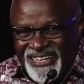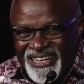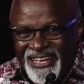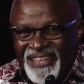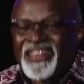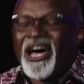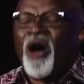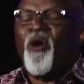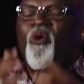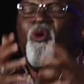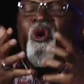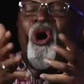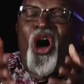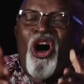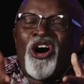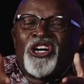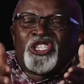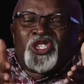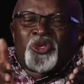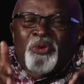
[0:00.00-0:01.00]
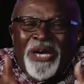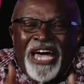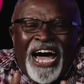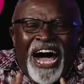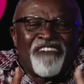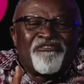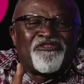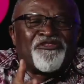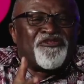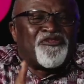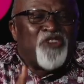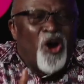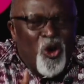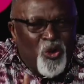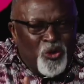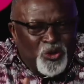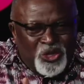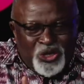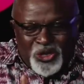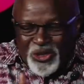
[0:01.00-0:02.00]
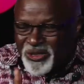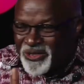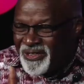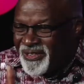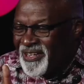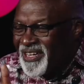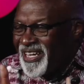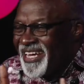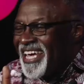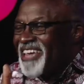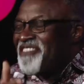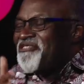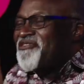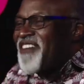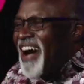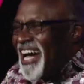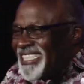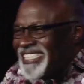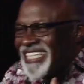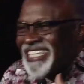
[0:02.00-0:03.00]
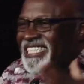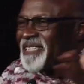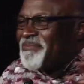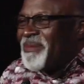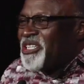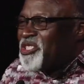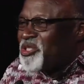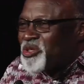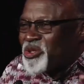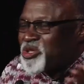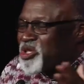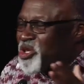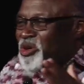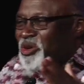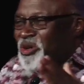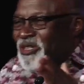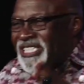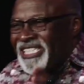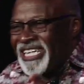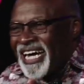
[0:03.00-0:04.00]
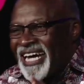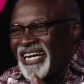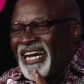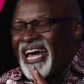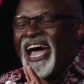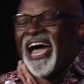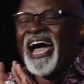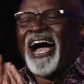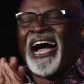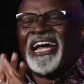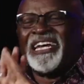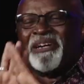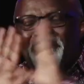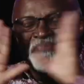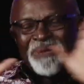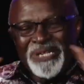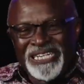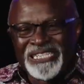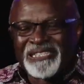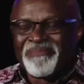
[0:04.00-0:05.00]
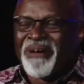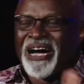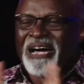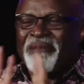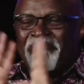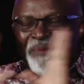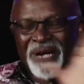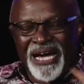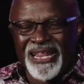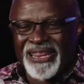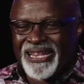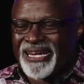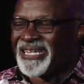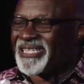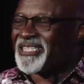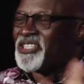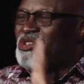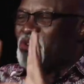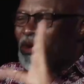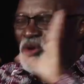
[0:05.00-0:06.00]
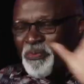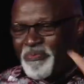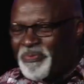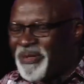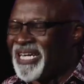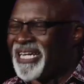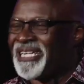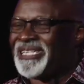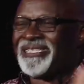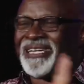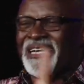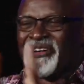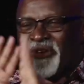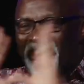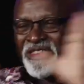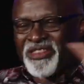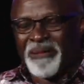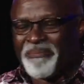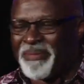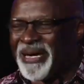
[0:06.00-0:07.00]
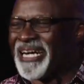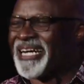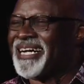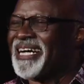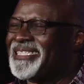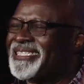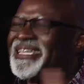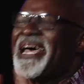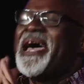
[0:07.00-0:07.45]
The wars we have fought, evangelism and social concern, and please, my brothers, Europeans and North Americans,